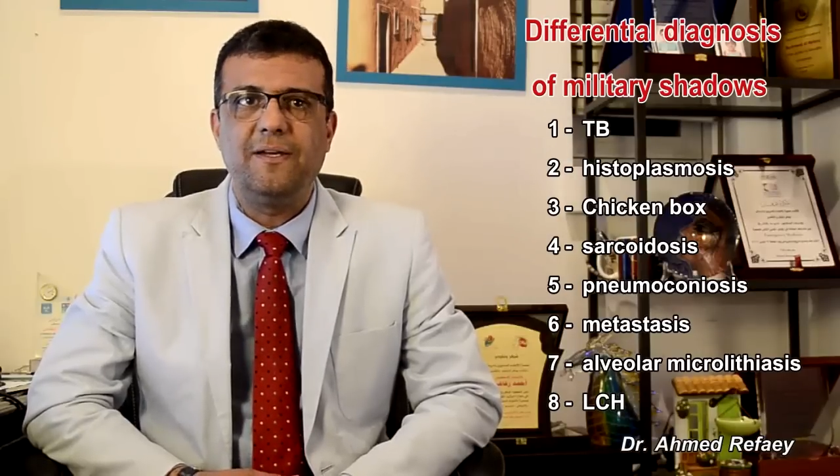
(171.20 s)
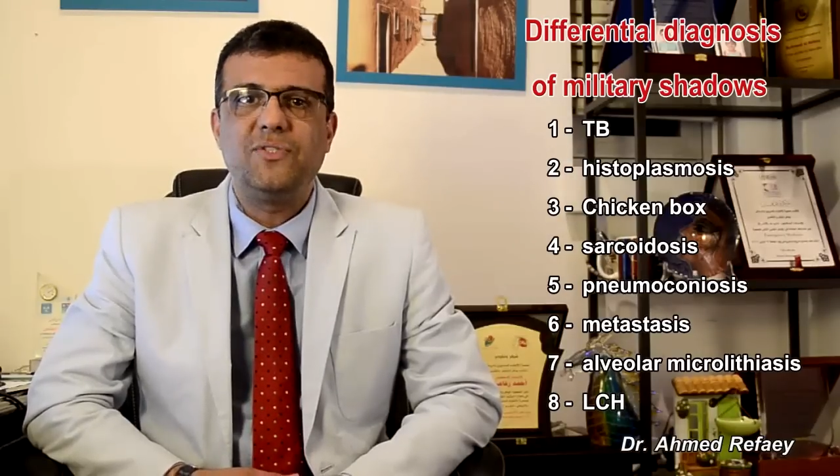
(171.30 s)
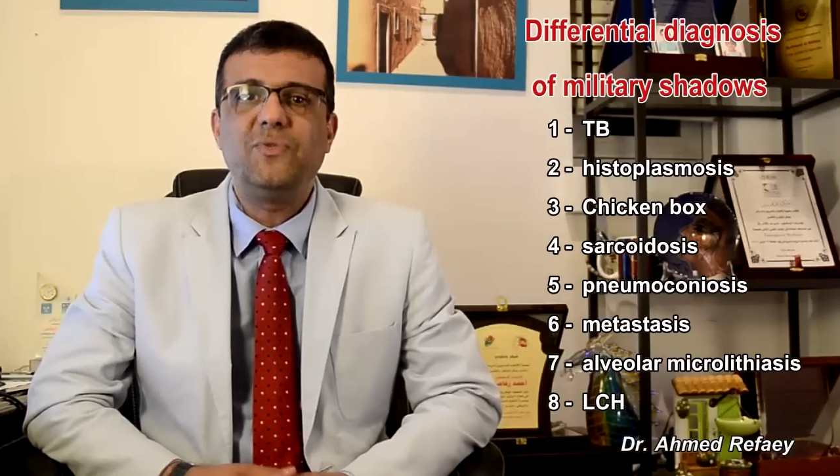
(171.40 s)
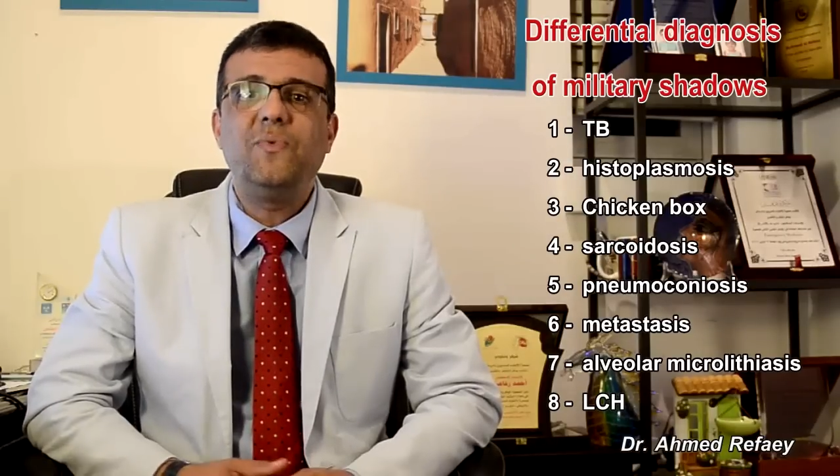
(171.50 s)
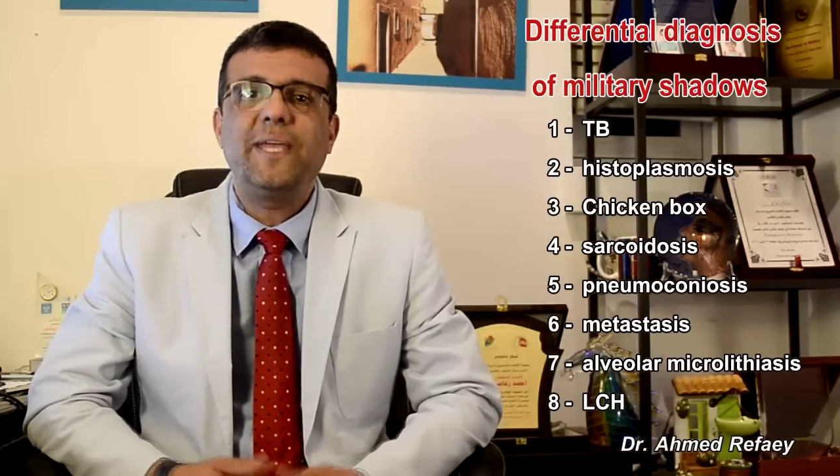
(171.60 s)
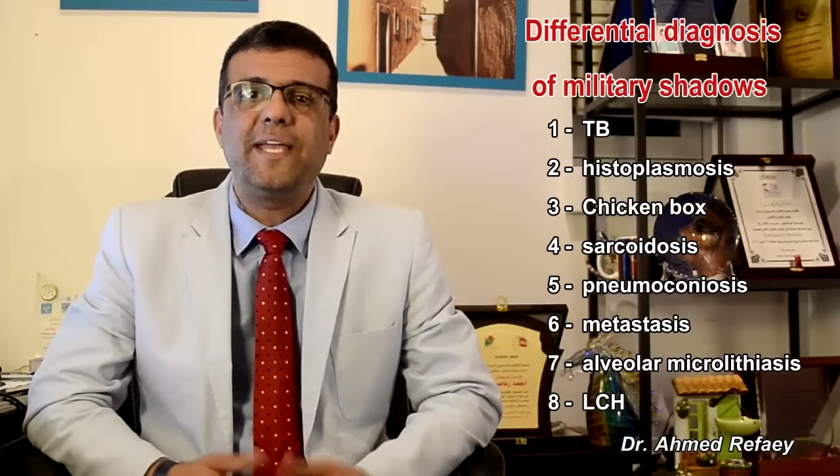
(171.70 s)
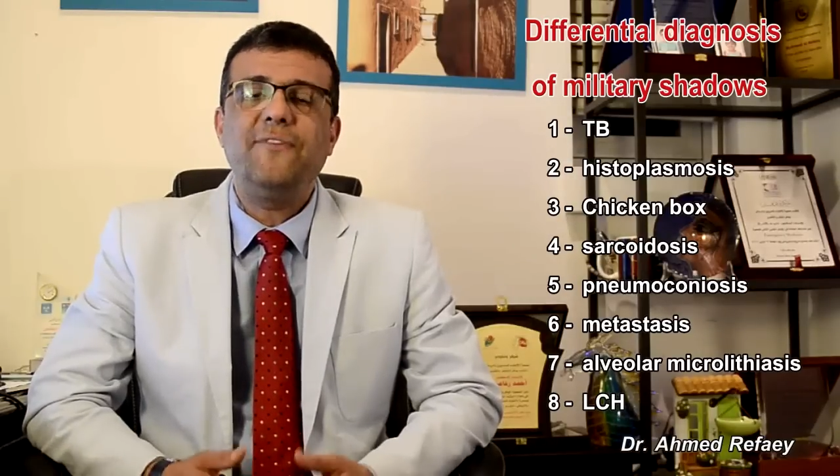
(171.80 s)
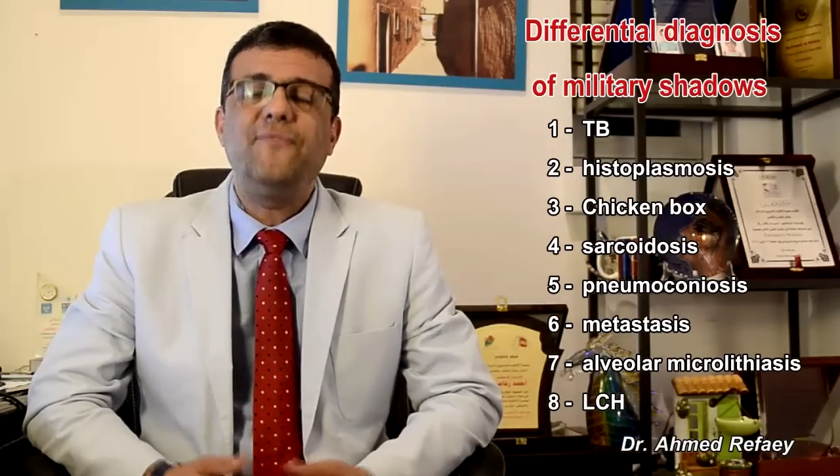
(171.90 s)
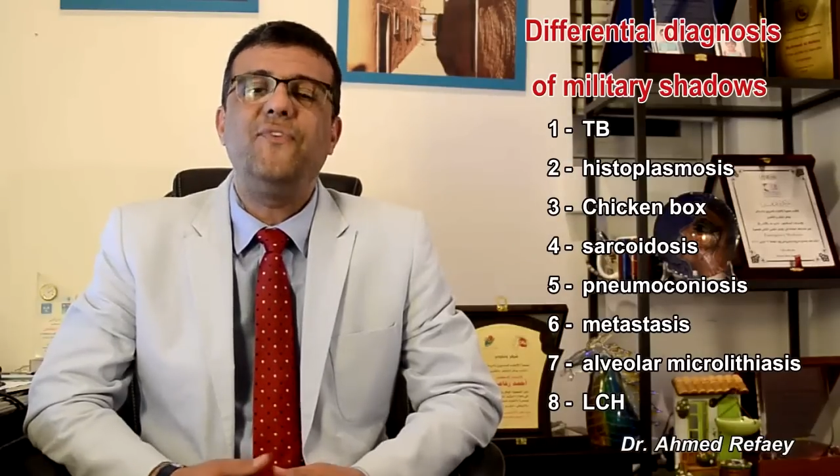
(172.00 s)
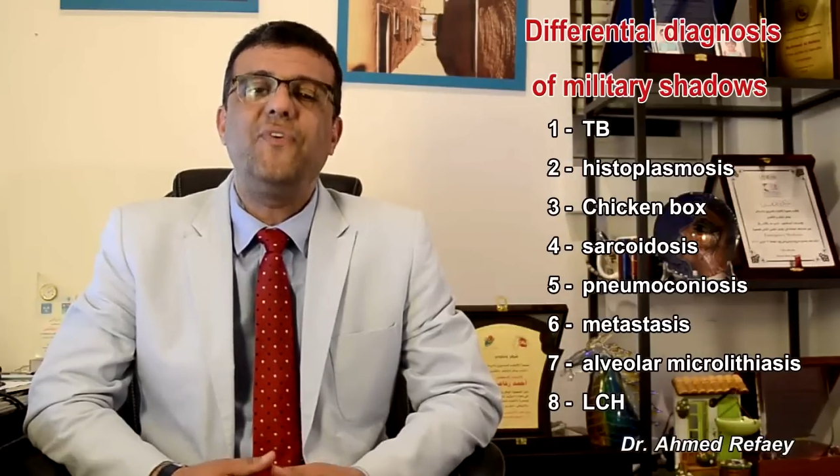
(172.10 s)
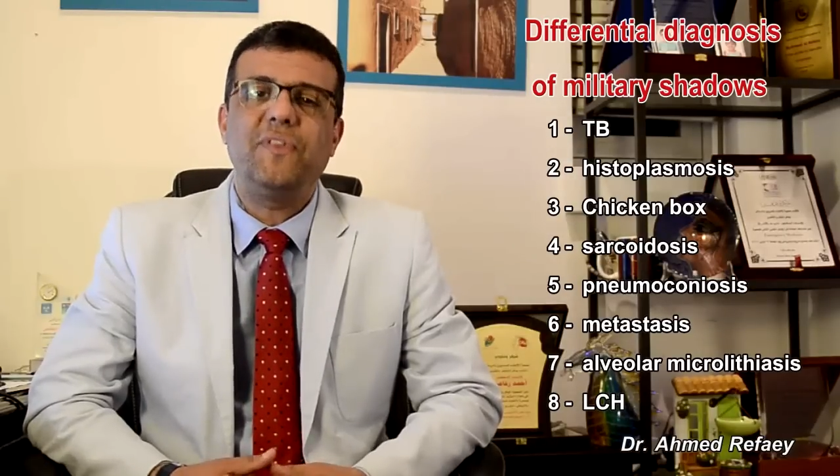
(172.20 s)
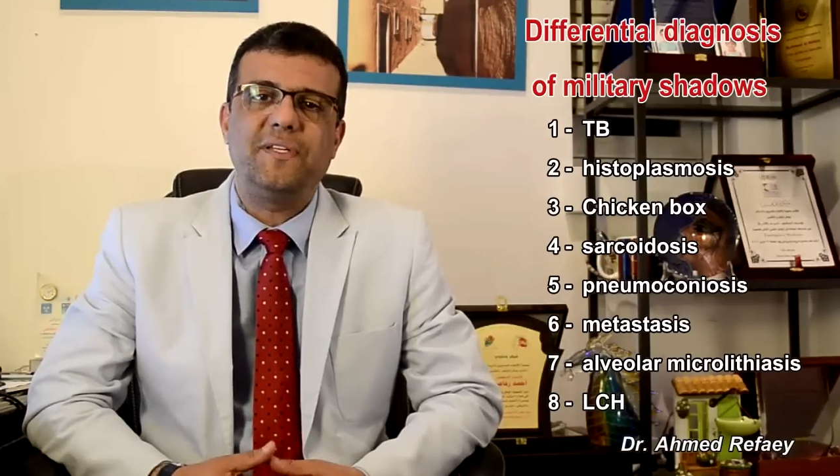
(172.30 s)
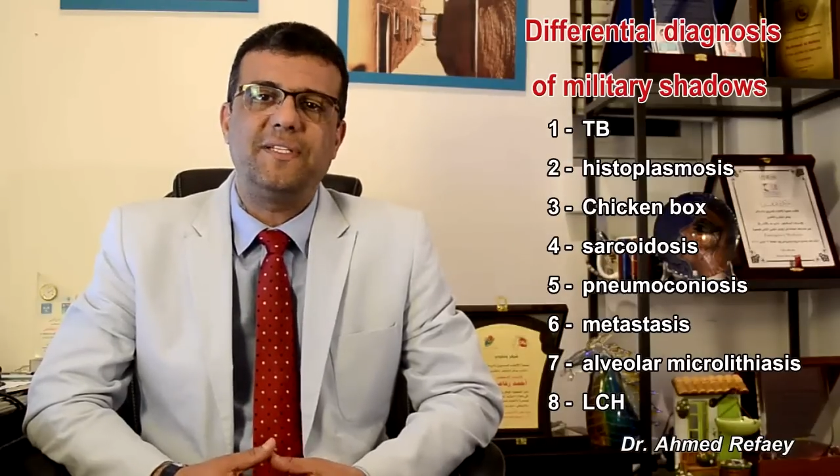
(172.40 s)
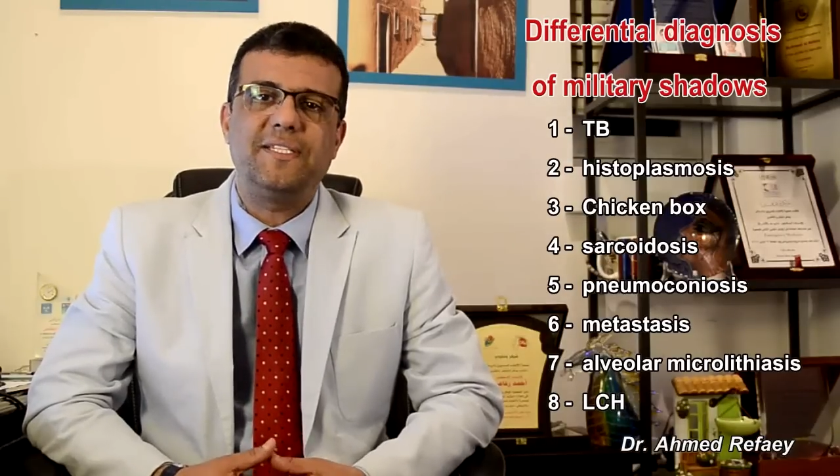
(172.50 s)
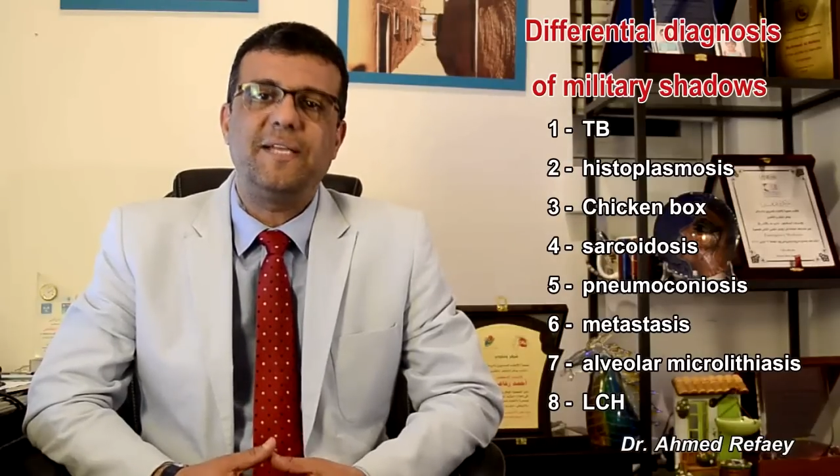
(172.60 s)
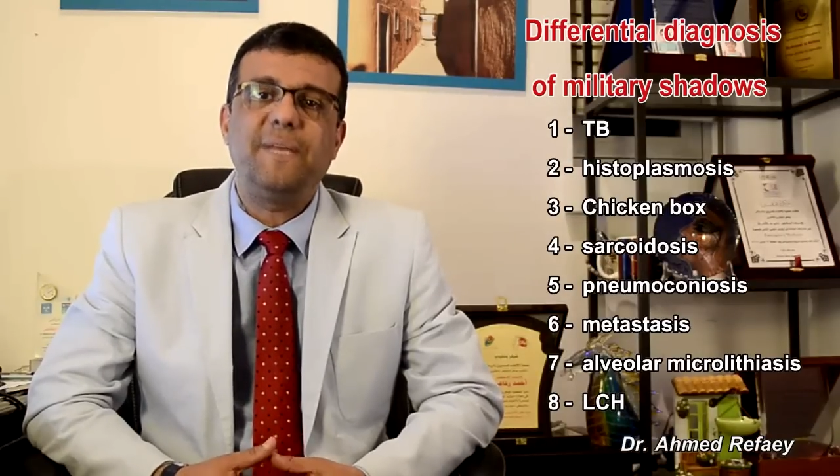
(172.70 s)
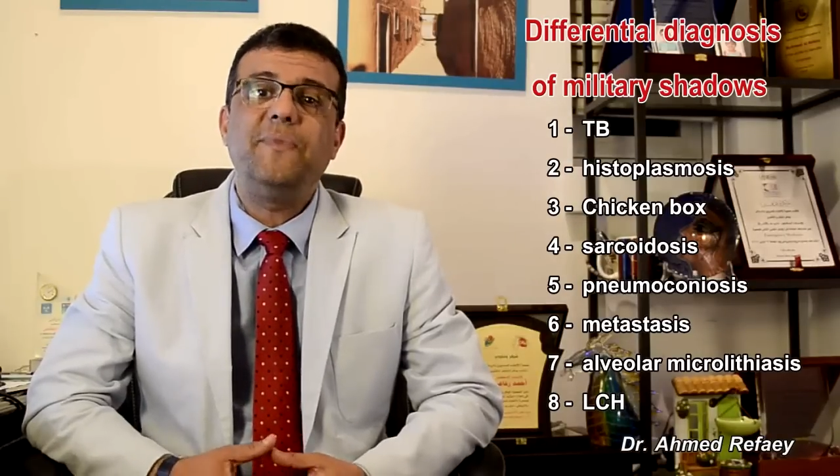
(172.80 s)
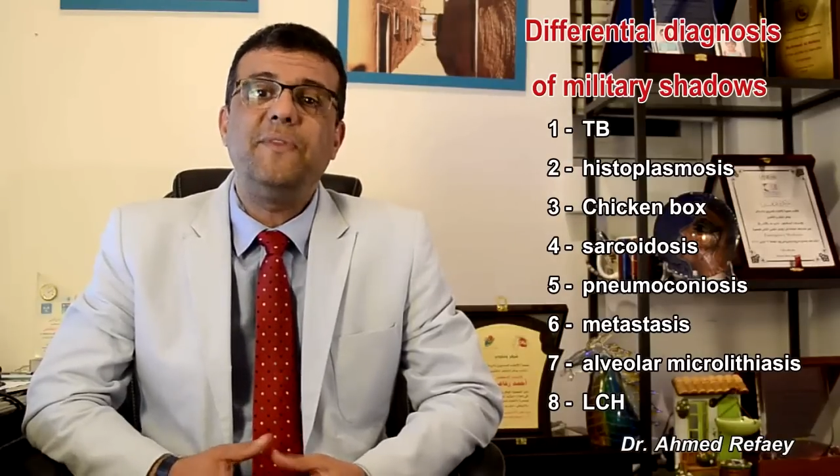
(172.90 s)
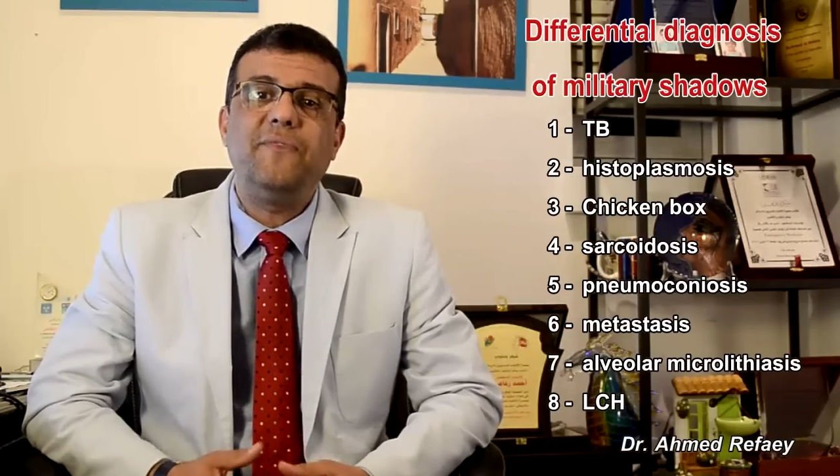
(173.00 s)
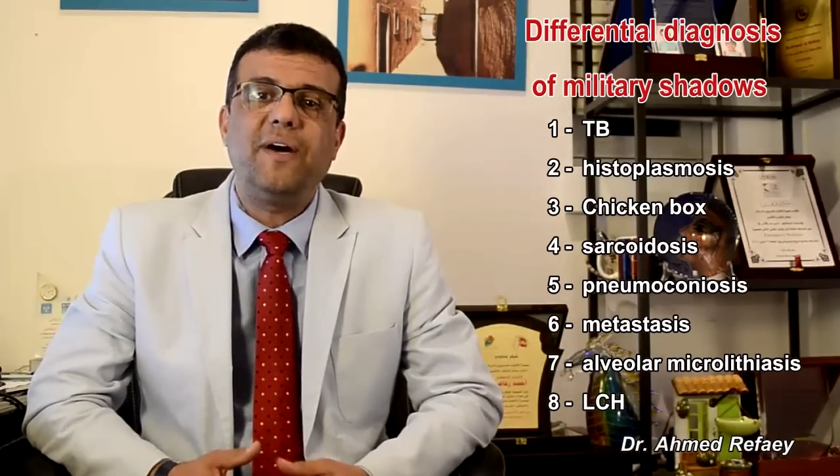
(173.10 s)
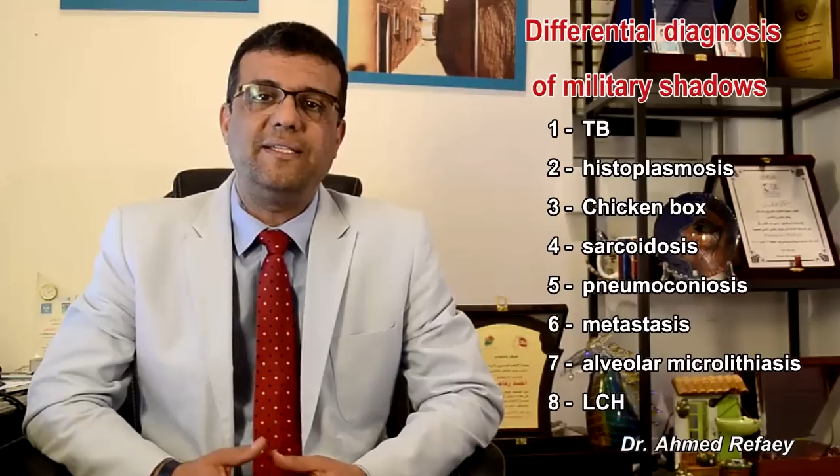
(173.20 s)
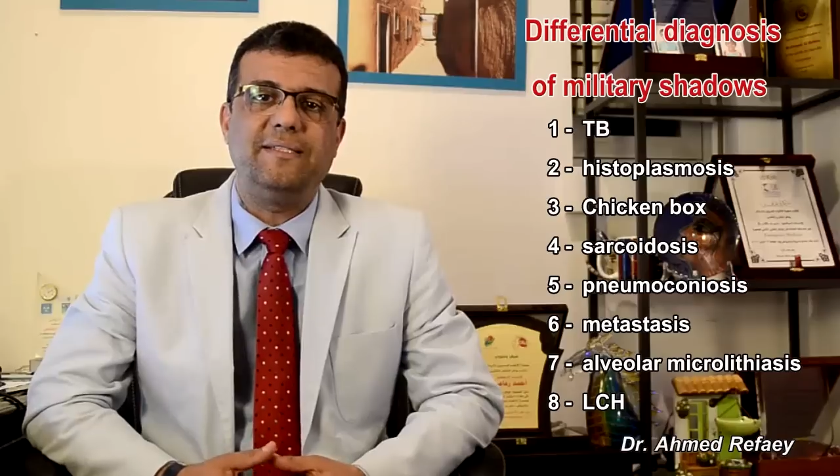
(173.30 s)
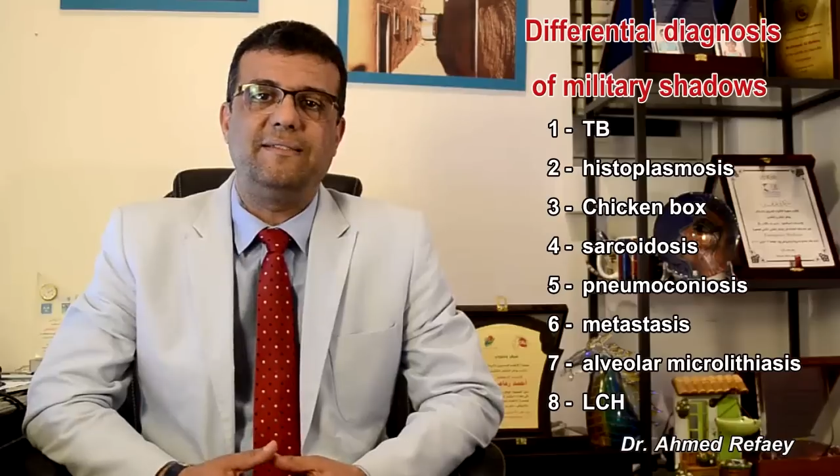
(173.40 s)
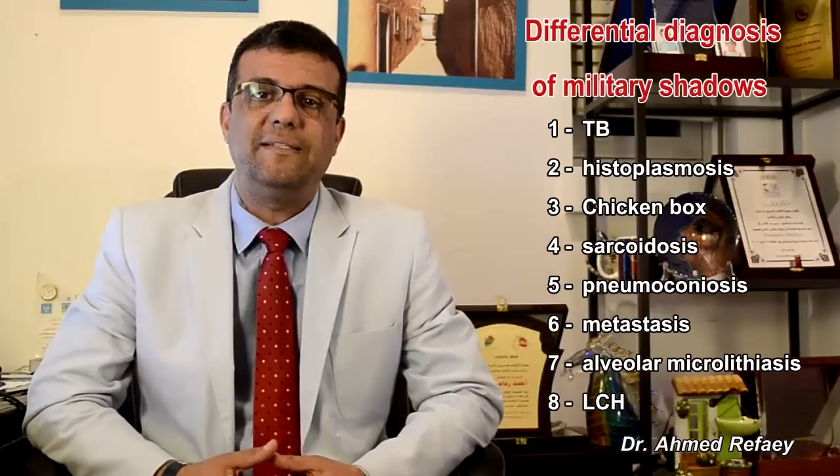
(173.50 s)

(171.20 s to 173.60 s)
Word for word: So we can further subdivide